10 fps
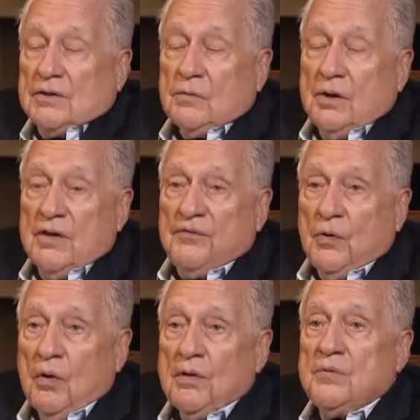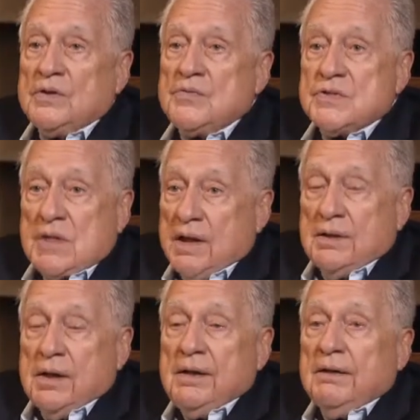the 24th, which was
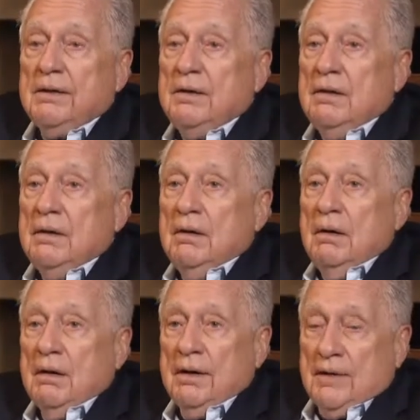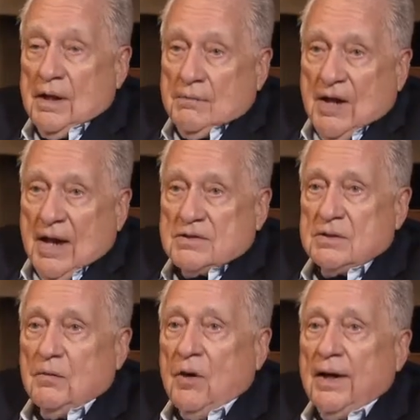Sunday, they had a
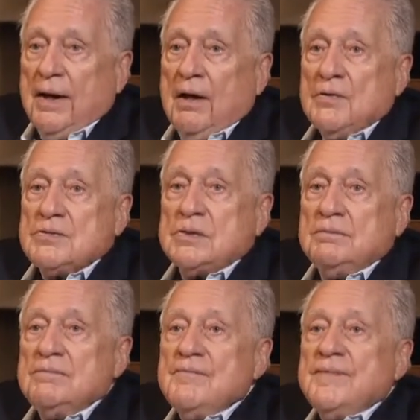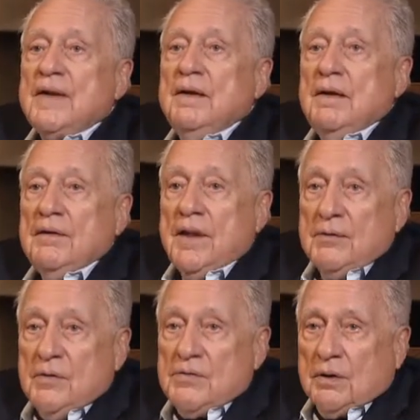mass in the White House, and
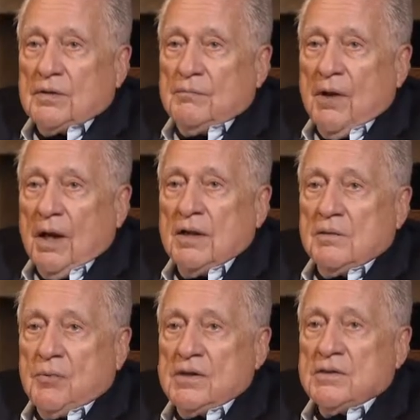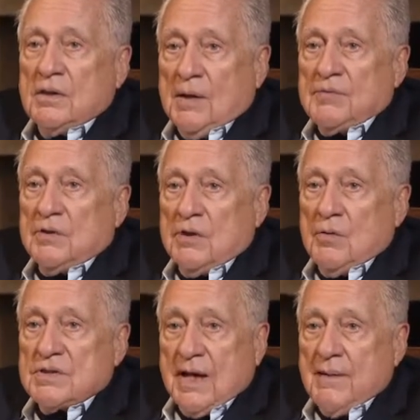then we took the body of the president up to the
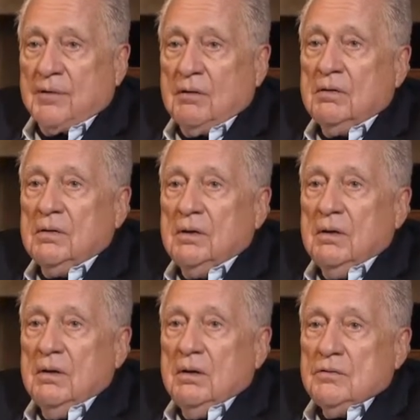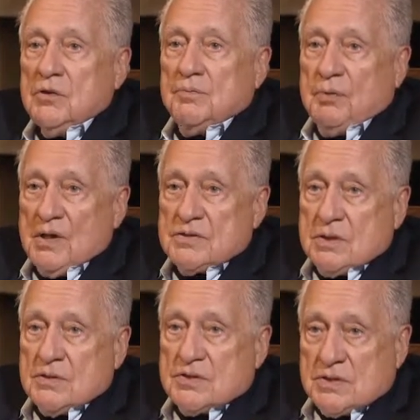U.S. Capitol to place
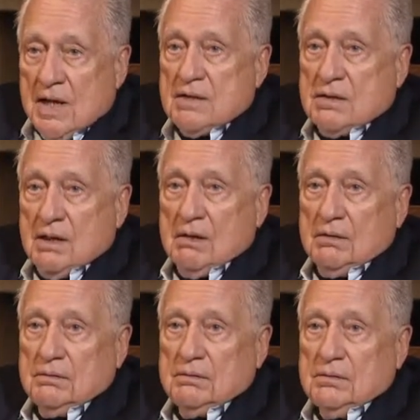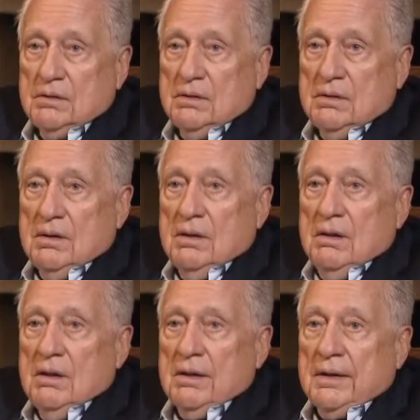it in state there.
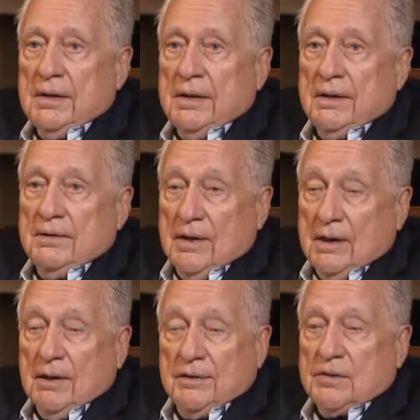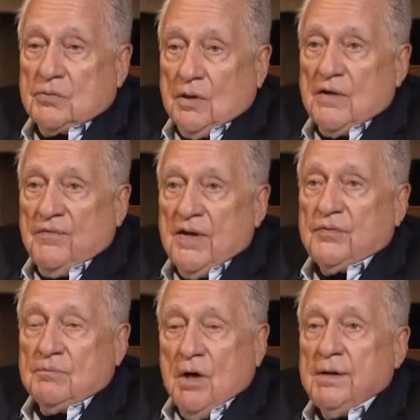And then on the
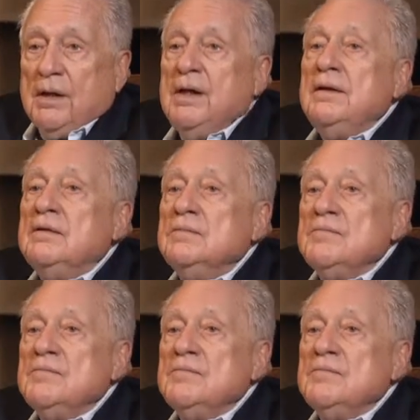25th, Monday,